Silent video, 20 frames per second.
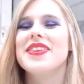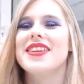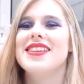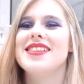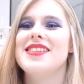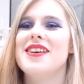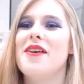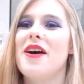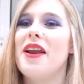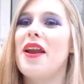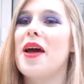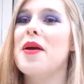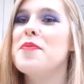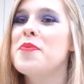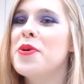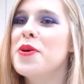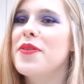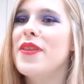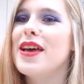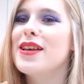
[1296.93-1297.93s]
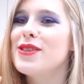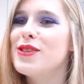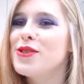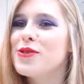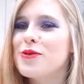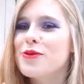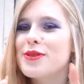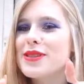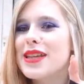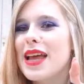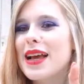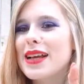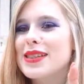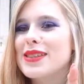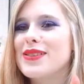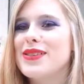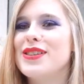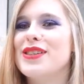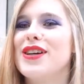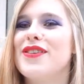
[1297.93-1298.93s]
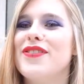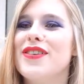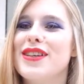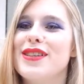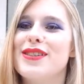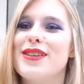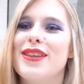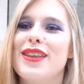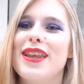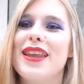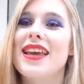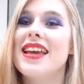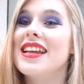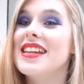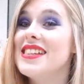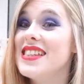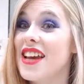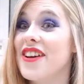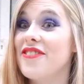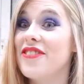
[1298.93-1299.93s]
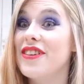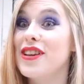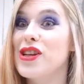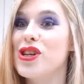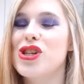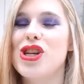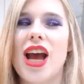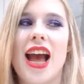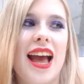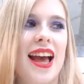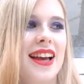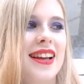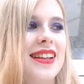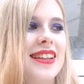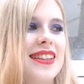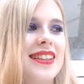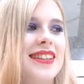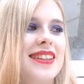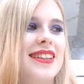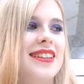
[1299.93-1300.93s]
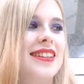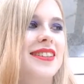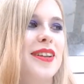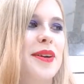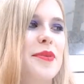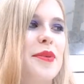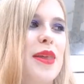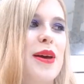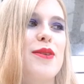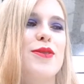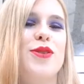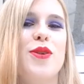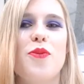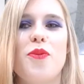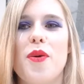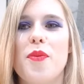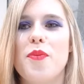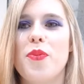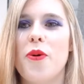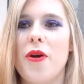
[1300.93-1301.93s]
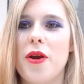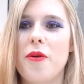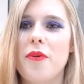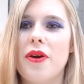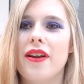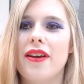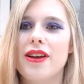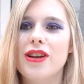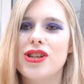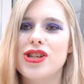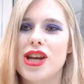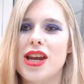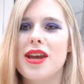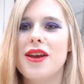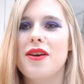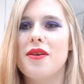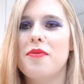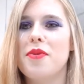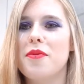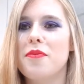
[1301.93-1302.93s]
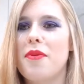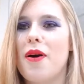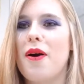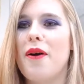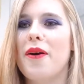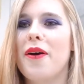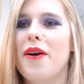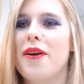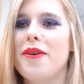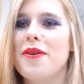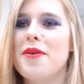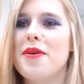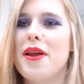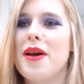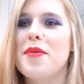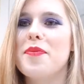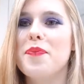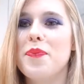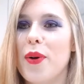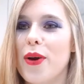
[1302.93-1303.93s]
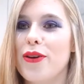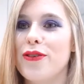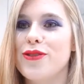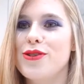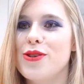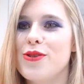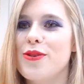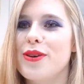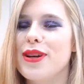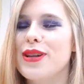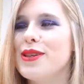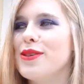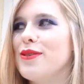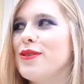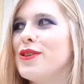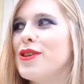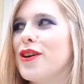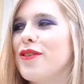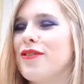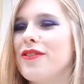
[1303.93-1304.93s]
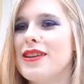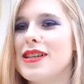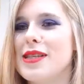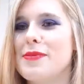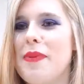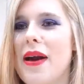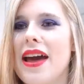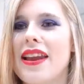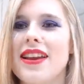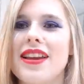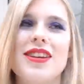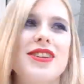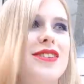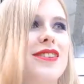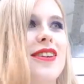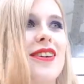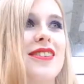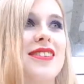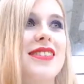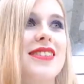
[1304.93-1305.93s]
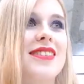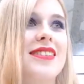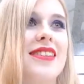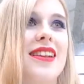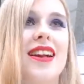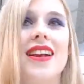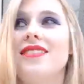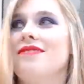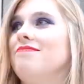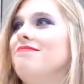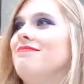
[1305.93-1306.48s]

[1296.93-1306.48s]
So I like put their stalls next to each other so that they could definitely chat. And there was at one point where like Jacob and Marco were like both talking to each other in Spanish, and I was just like,